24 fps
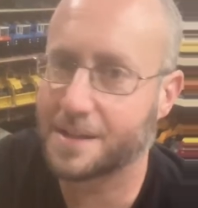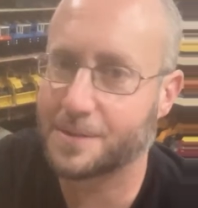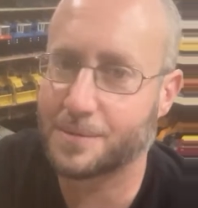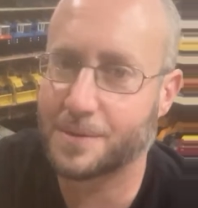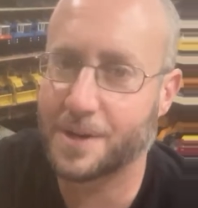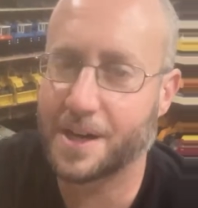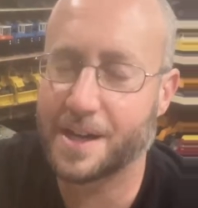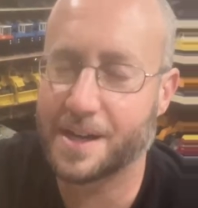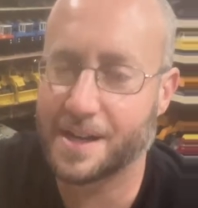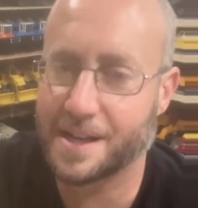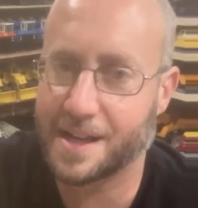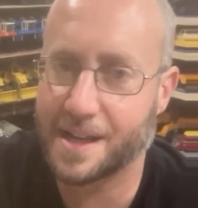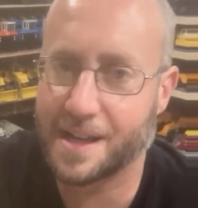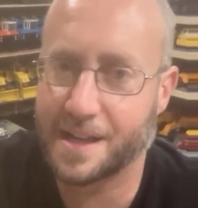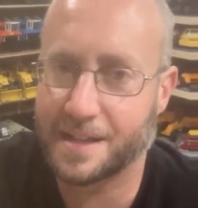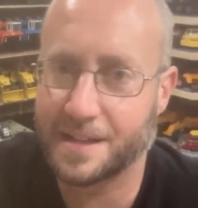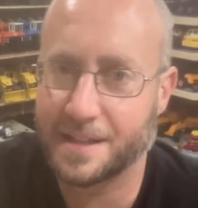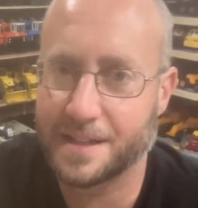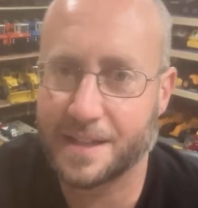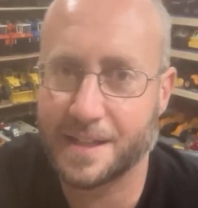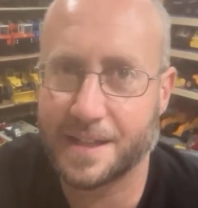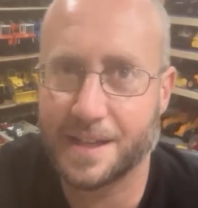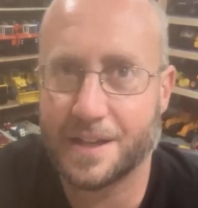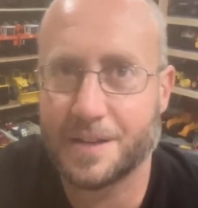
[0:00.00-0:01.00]
writing on
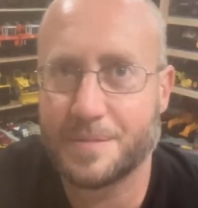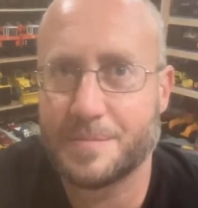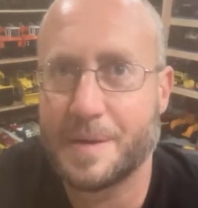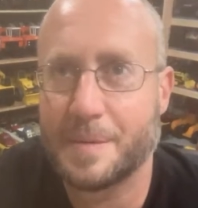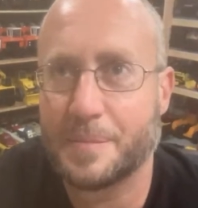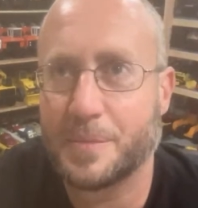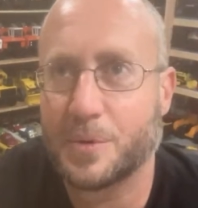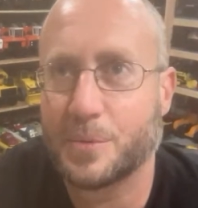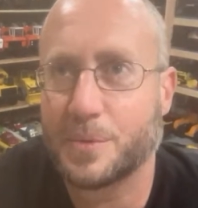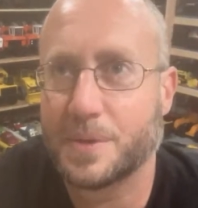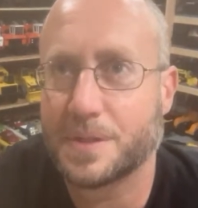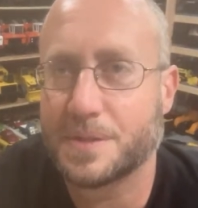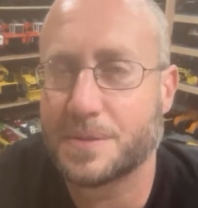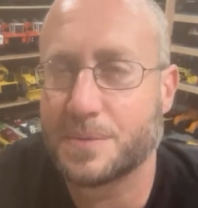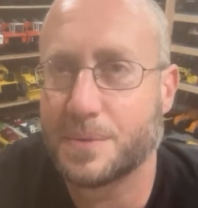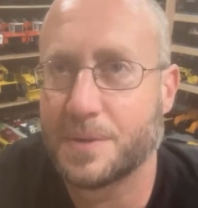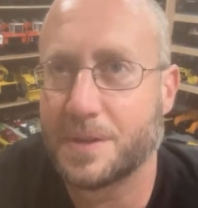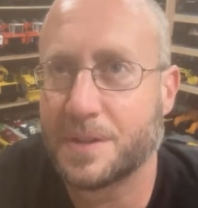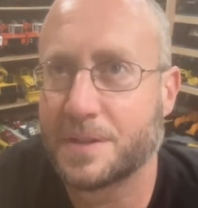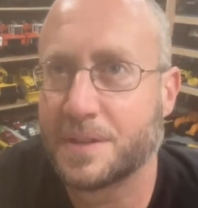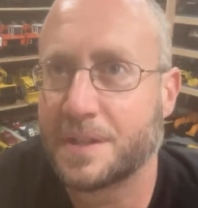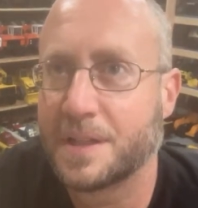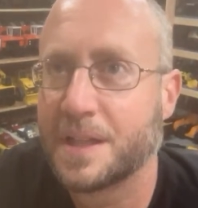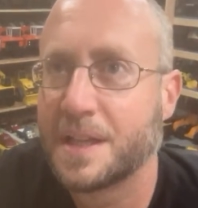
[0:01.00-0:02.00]
it. I can't remember which
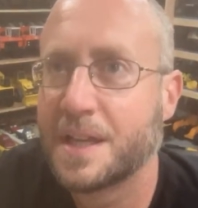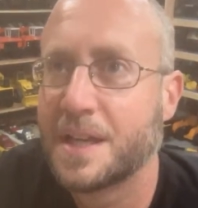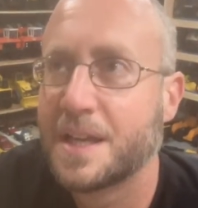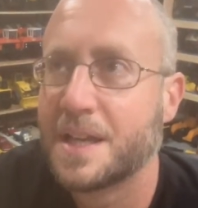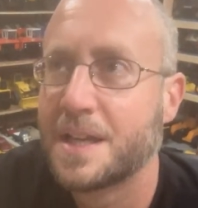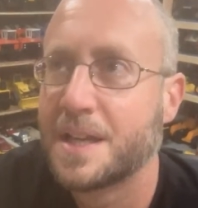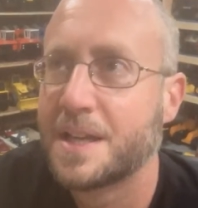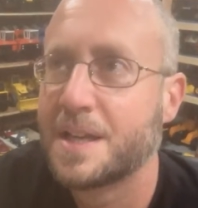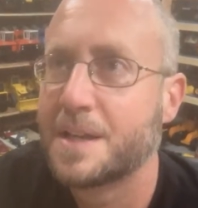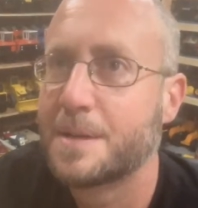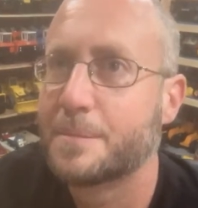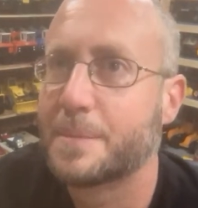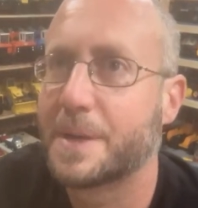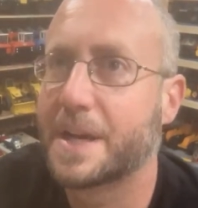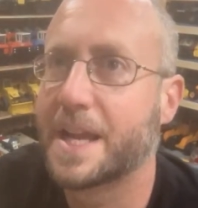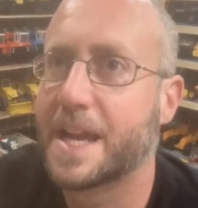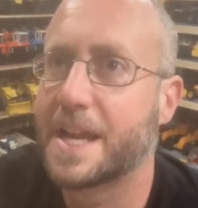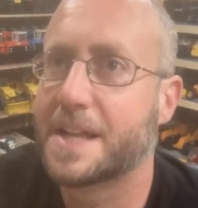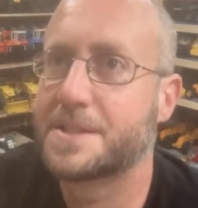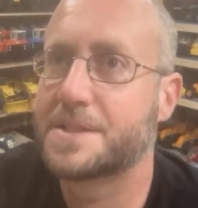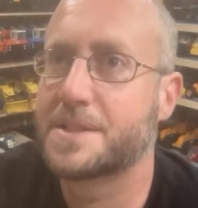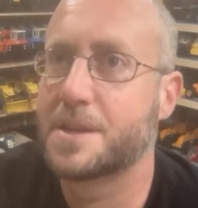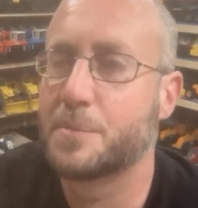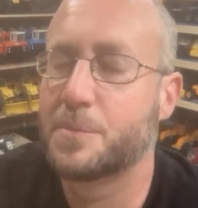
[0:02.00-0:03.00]
one, but I
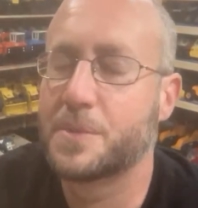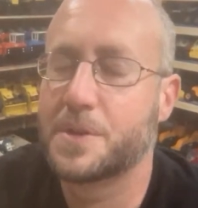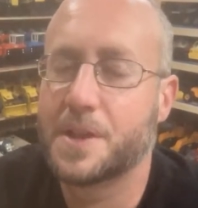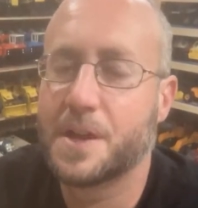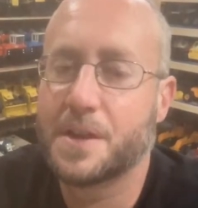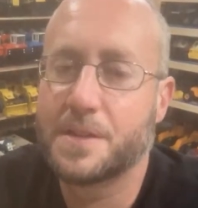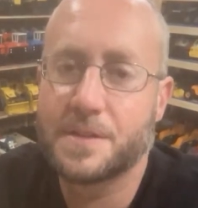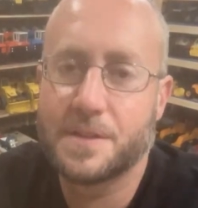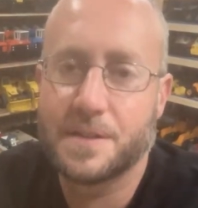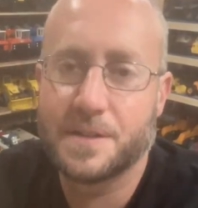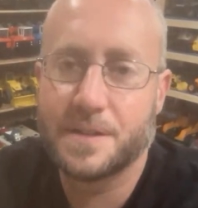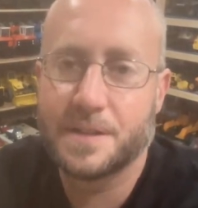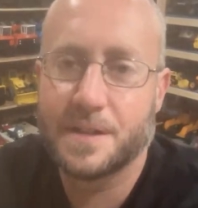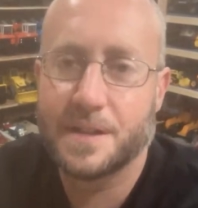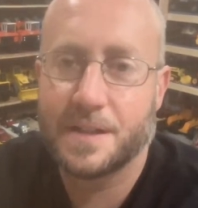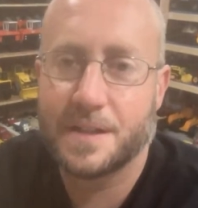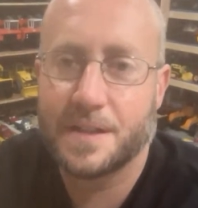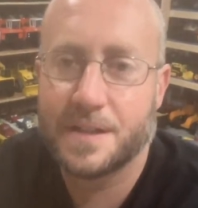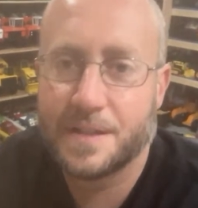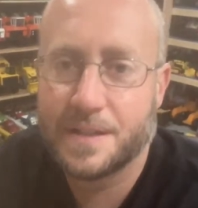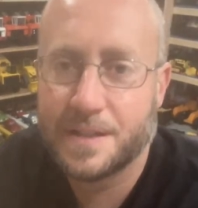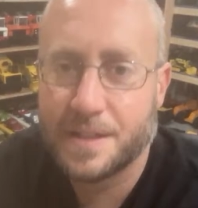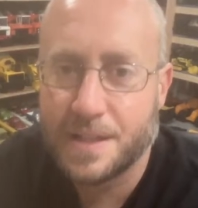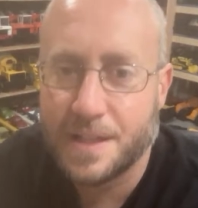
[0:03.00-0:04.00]
had some with
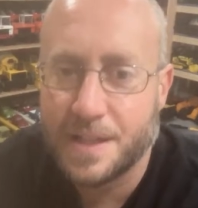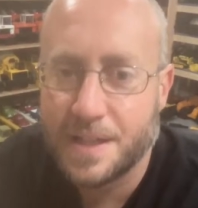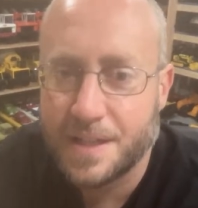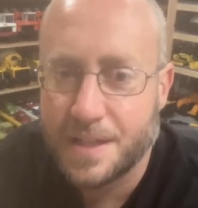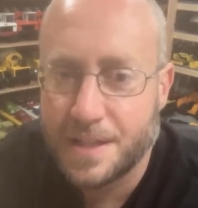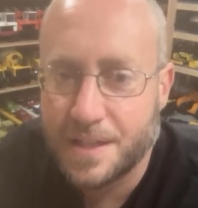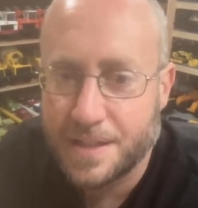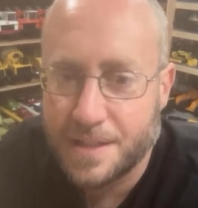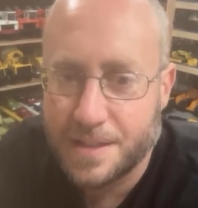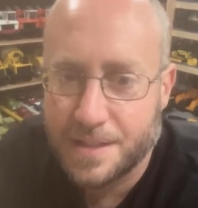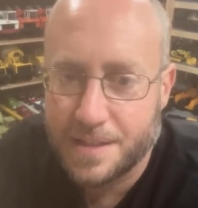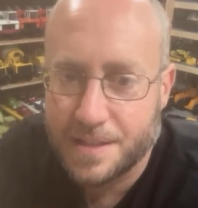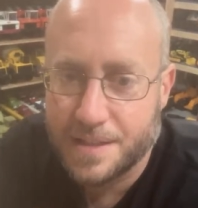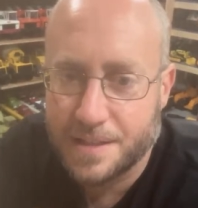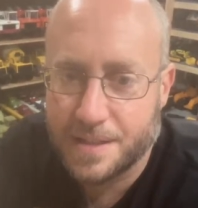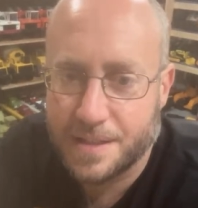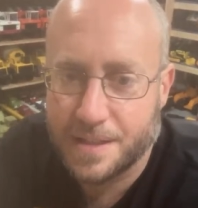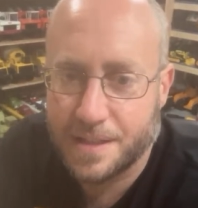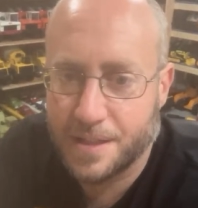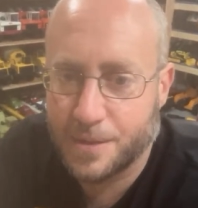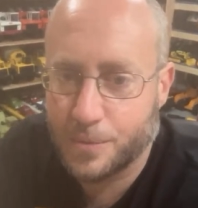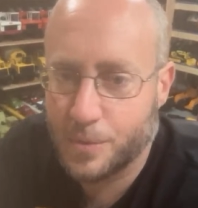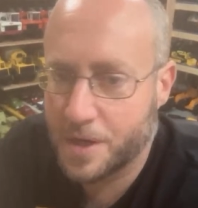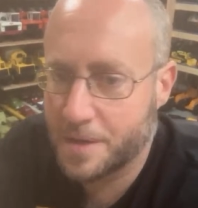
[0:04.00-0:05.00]
other.
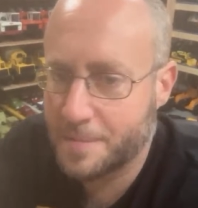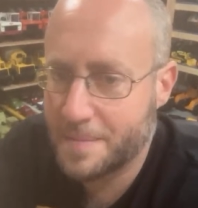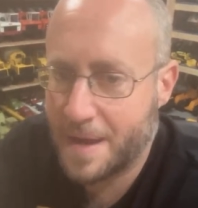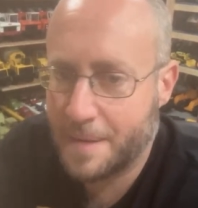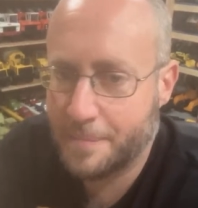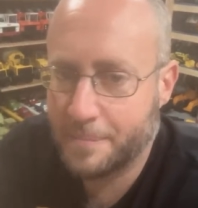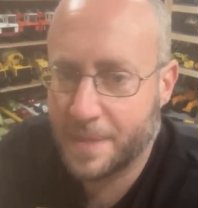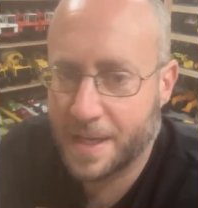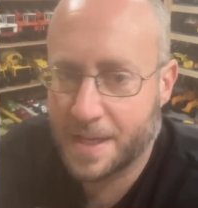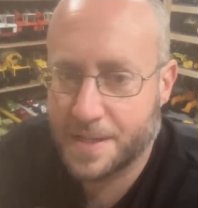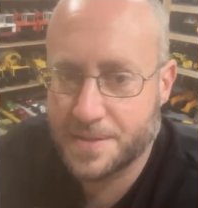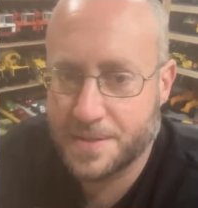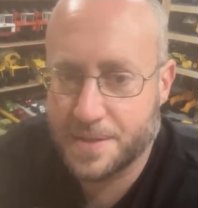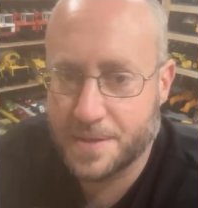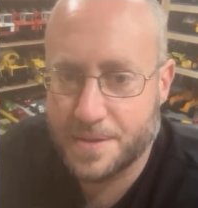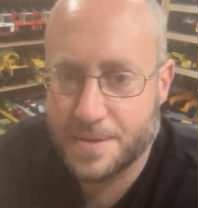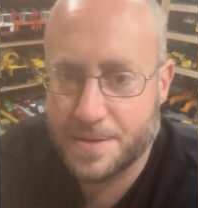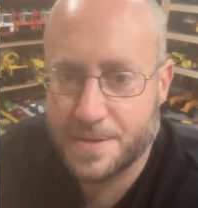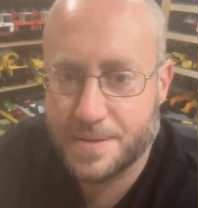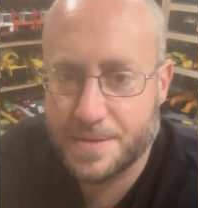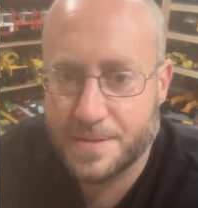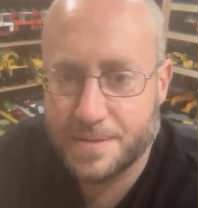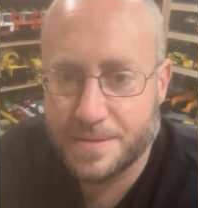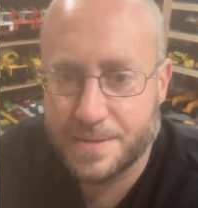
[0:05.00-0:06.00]
One of my
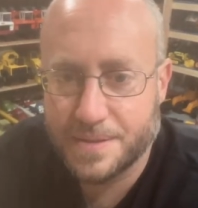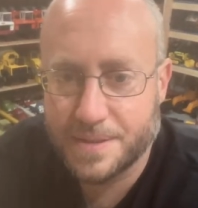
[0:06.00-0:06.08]
mixers